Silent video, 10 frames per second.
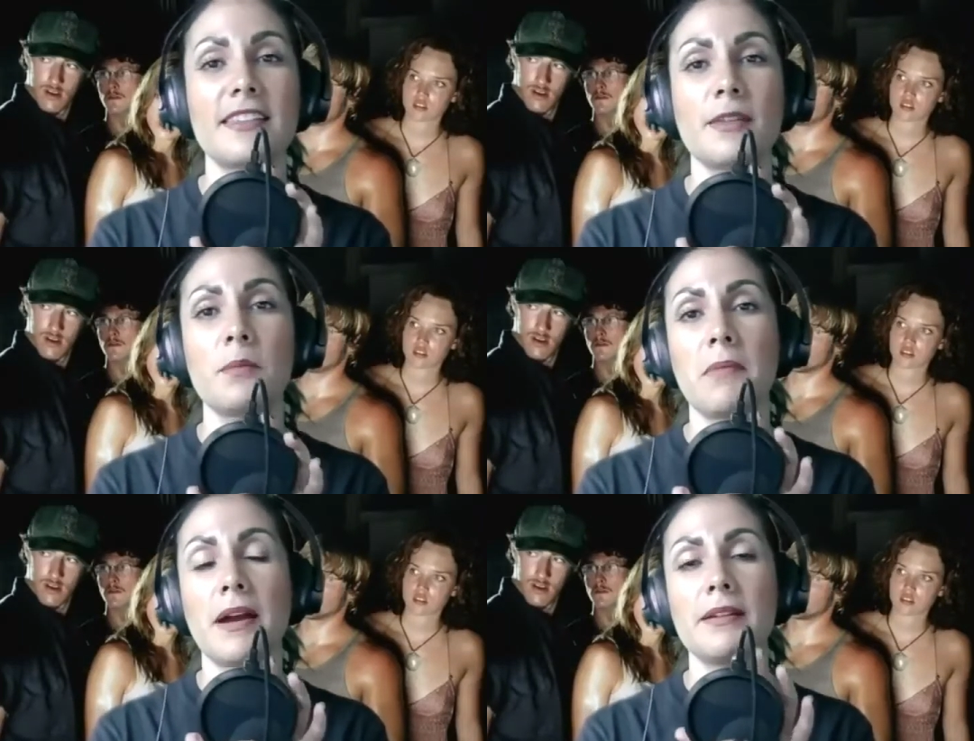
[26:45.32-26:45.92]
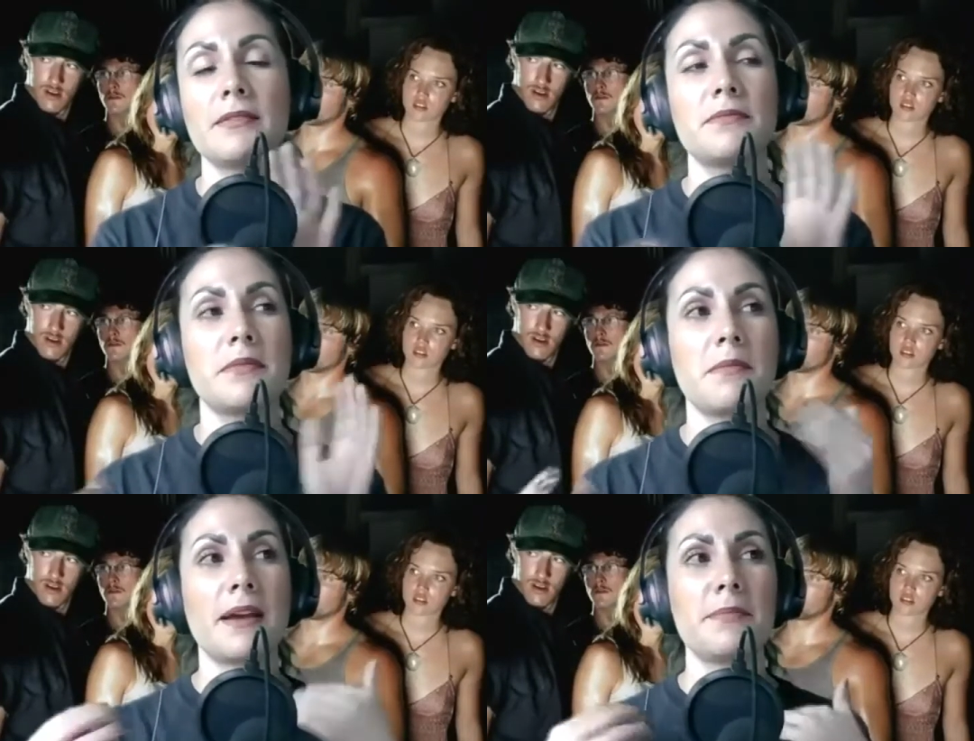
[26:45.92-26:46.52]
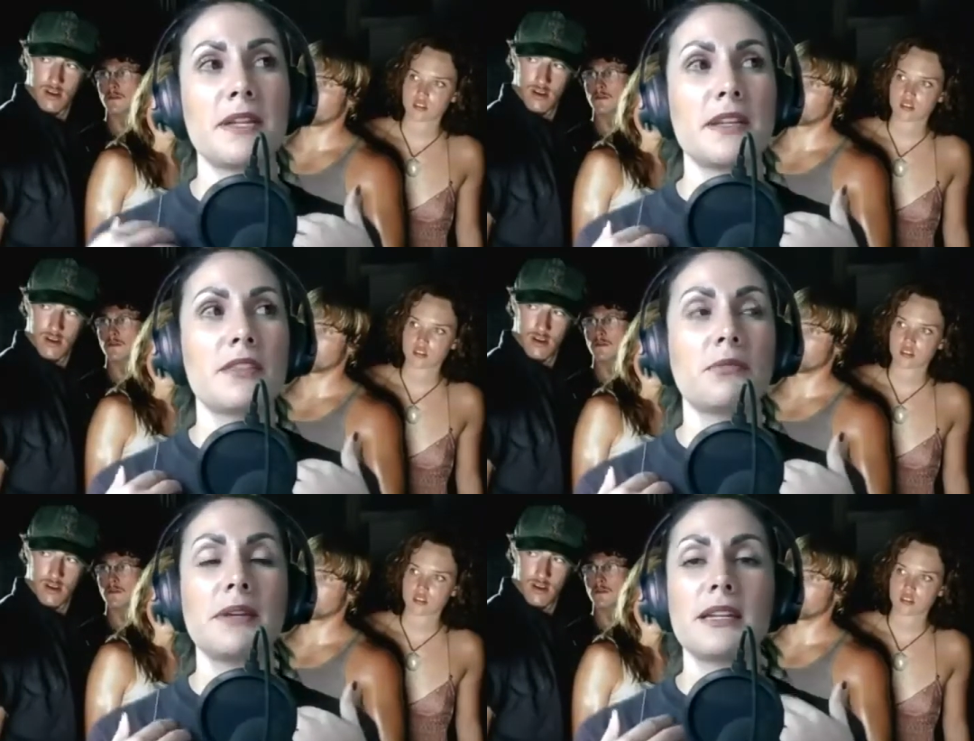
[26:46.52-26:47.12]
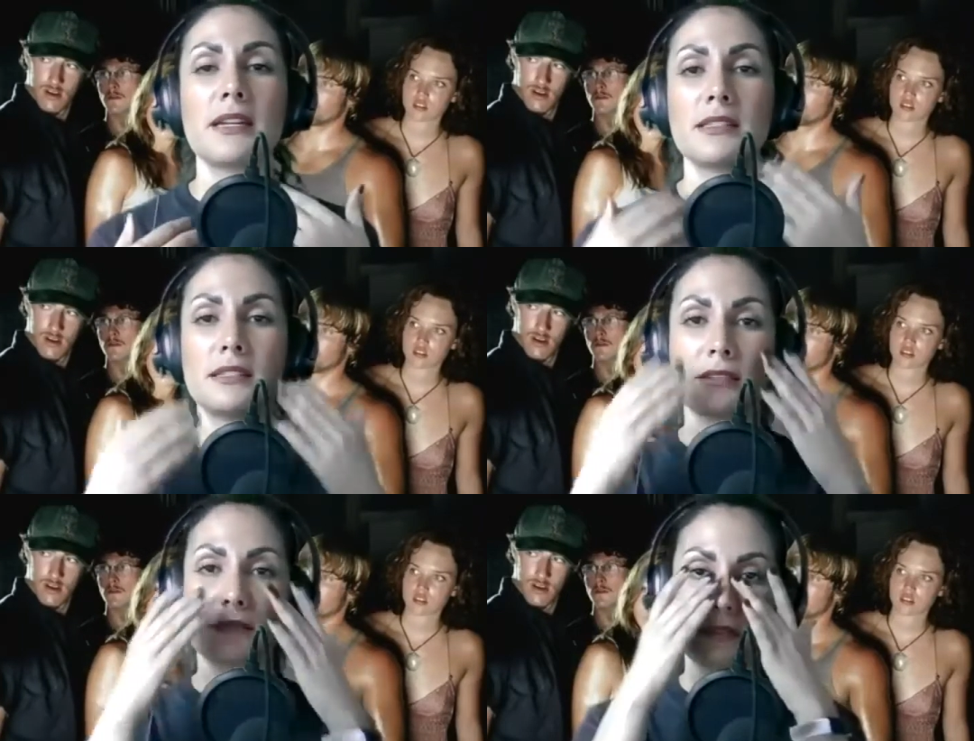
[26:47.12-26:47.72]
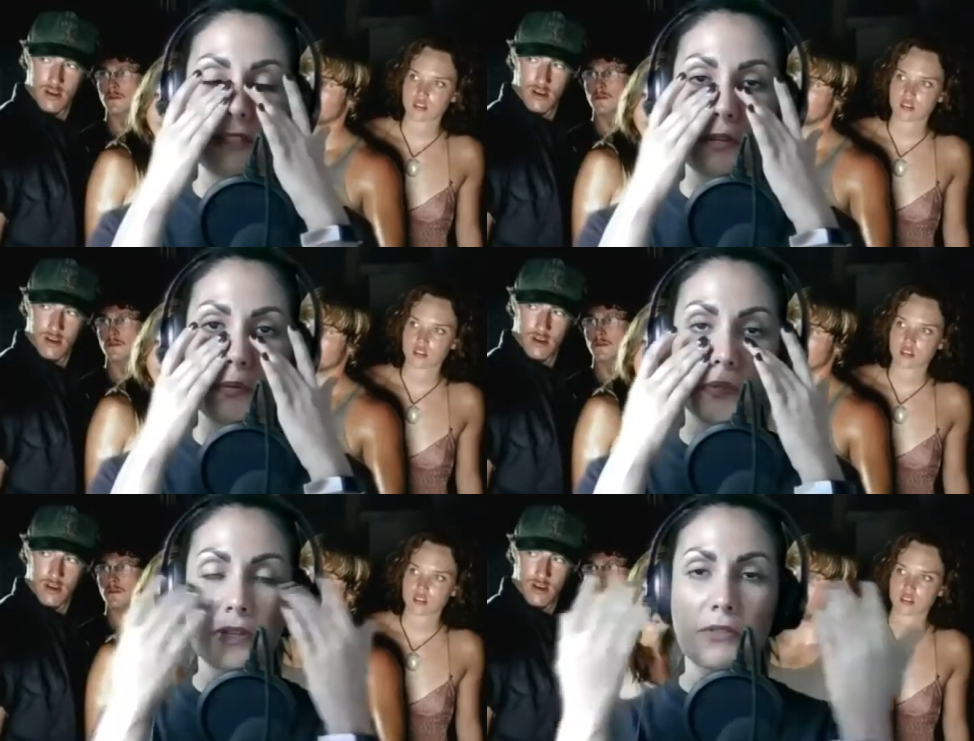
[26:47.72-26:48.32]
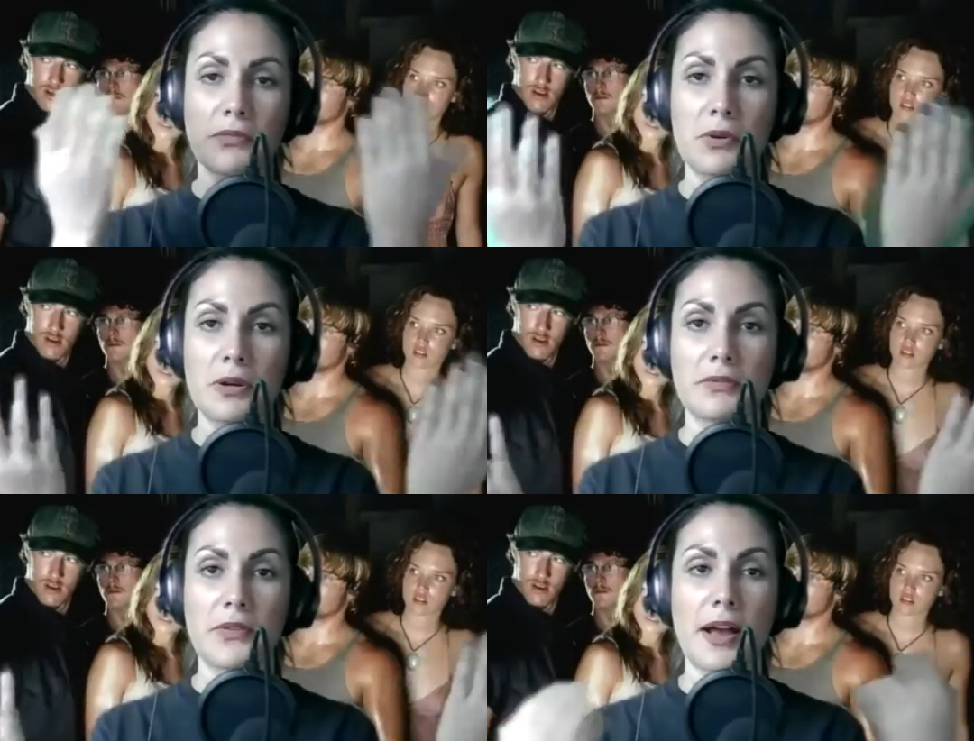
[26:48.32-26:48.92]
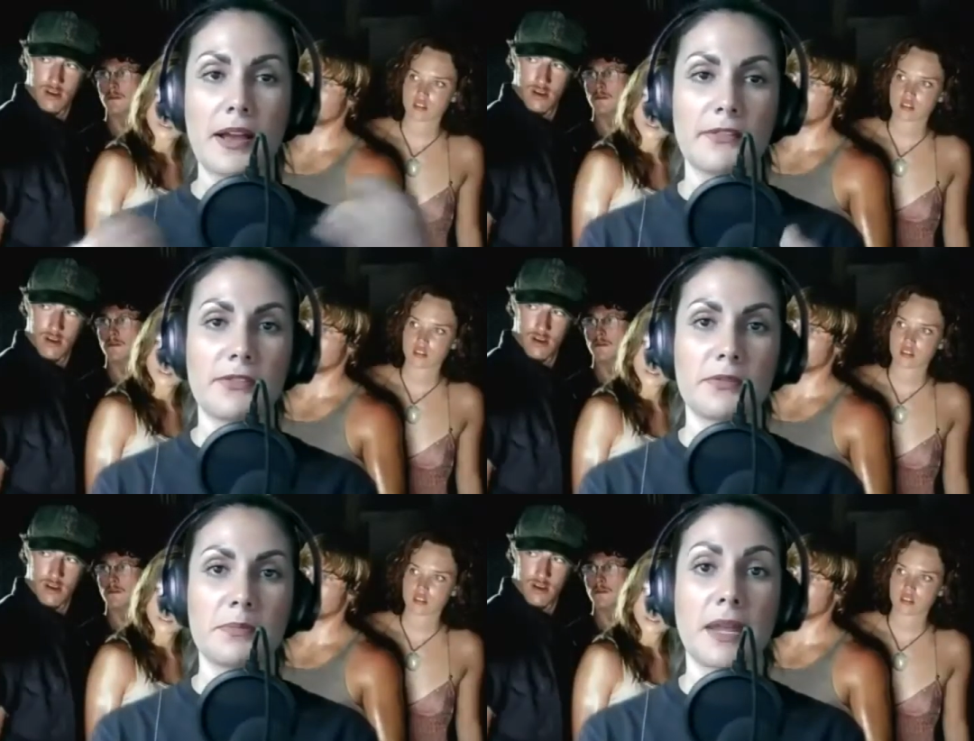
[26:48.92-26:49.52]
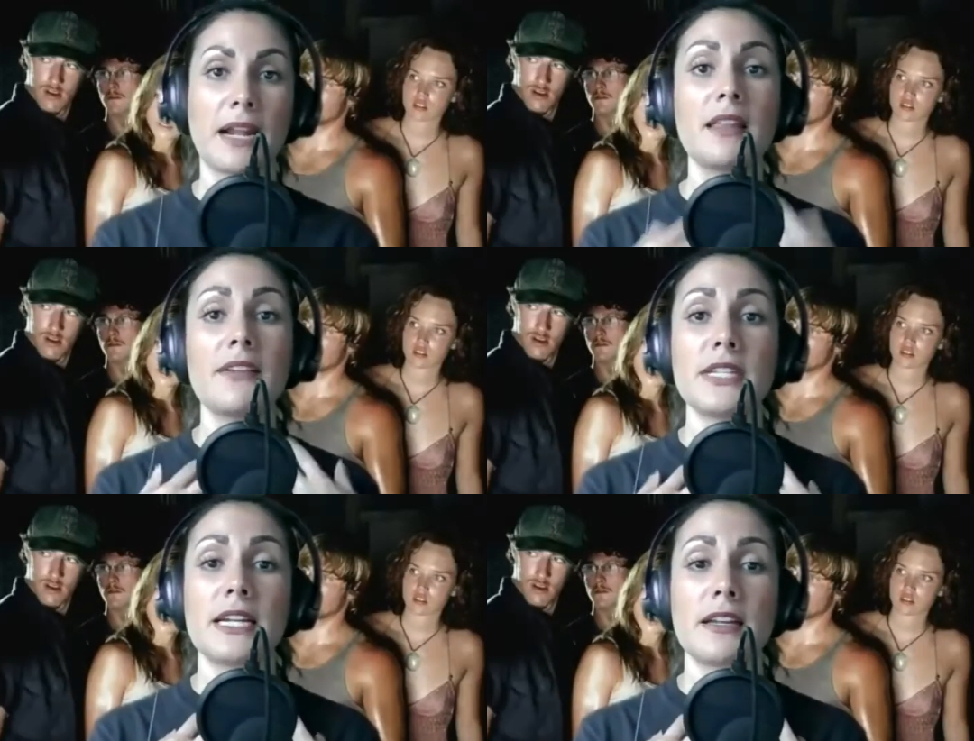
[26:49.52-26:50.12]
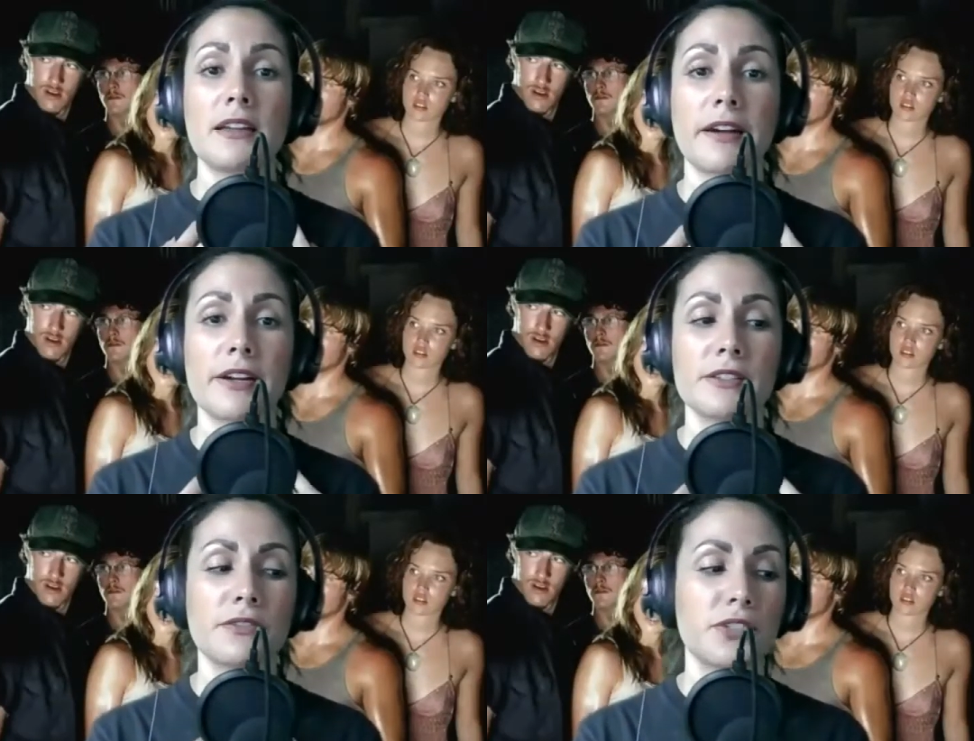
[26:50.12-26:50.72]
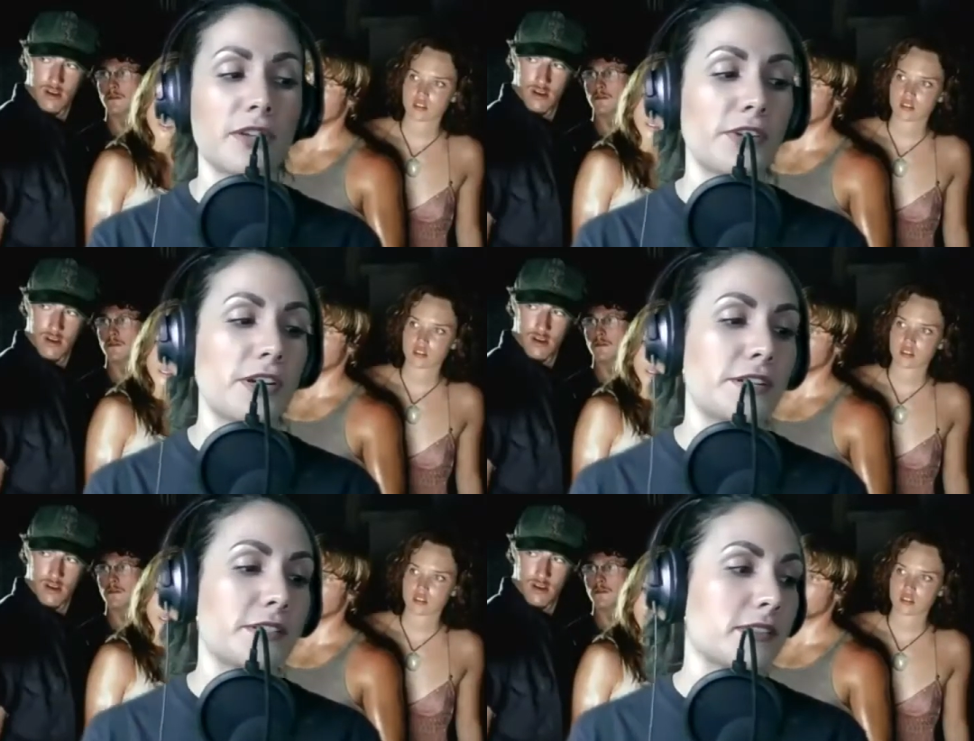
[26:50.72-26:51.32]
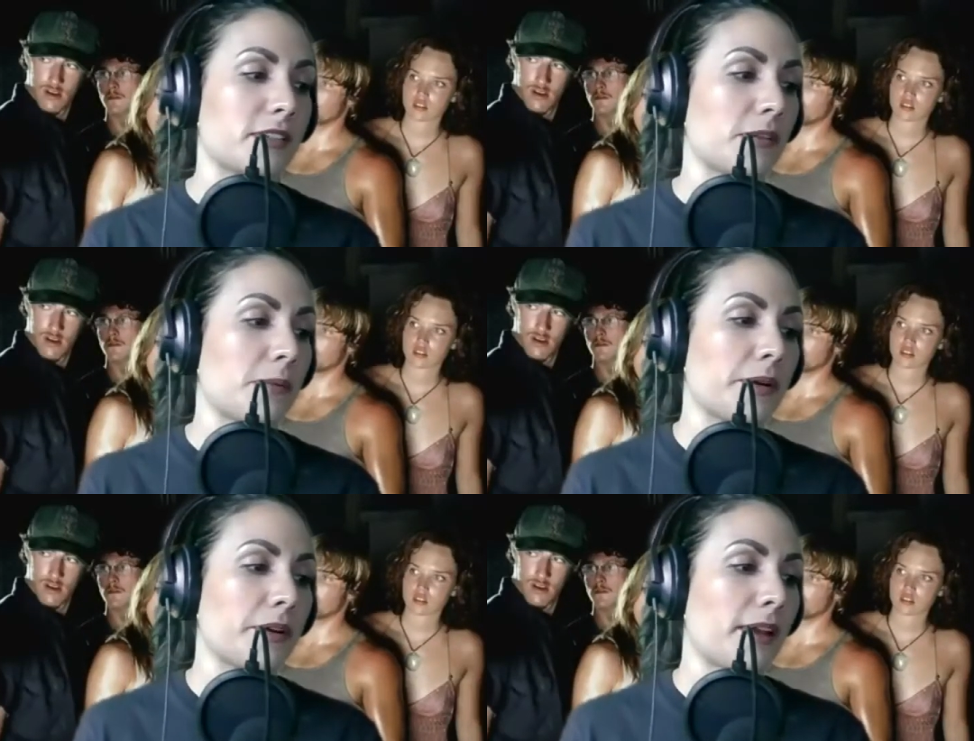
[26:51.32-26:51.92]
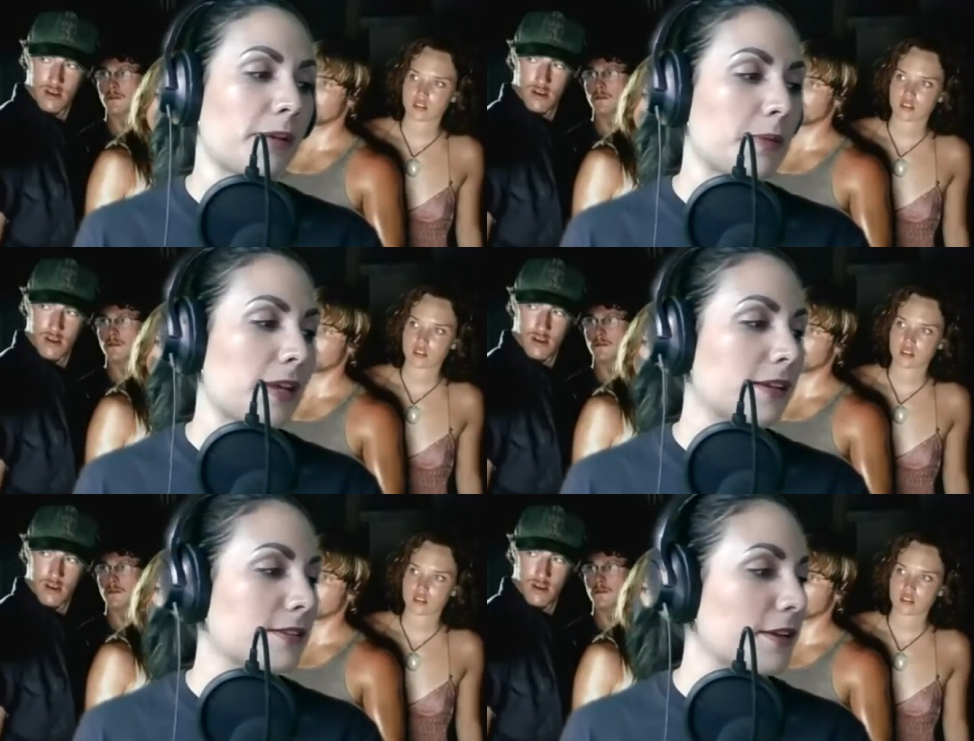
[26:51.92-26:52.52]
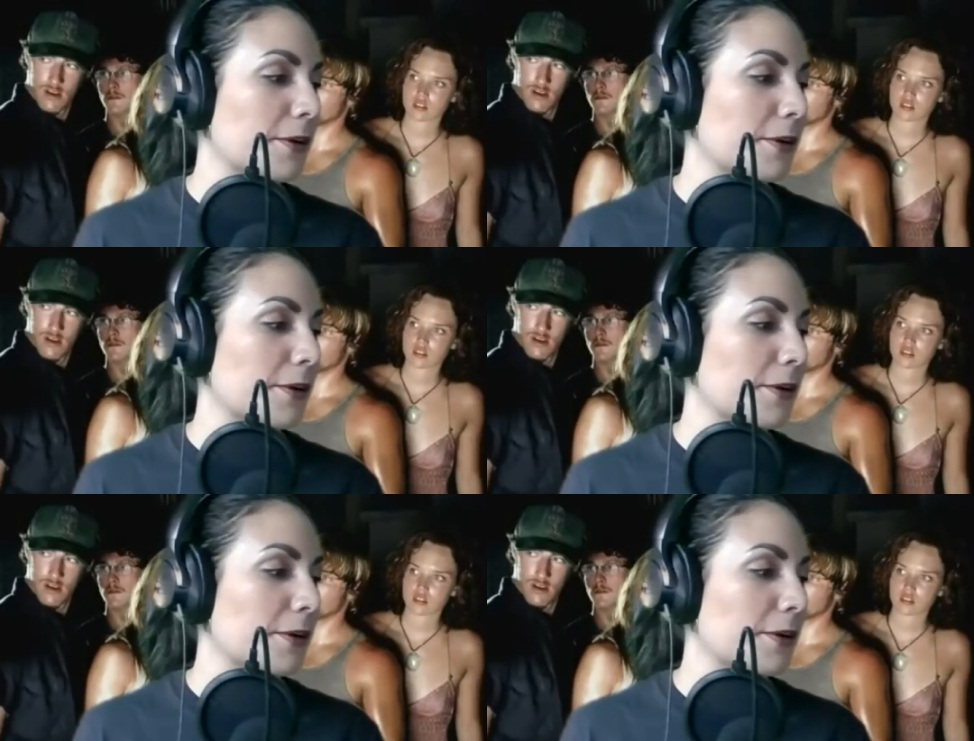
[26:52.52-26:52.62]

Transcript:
Speaker 1: like in my opinion, the weakest sequels are 4 and 5. But I love Danielle Harris. So if she ever hears this, I don't want her to hate me.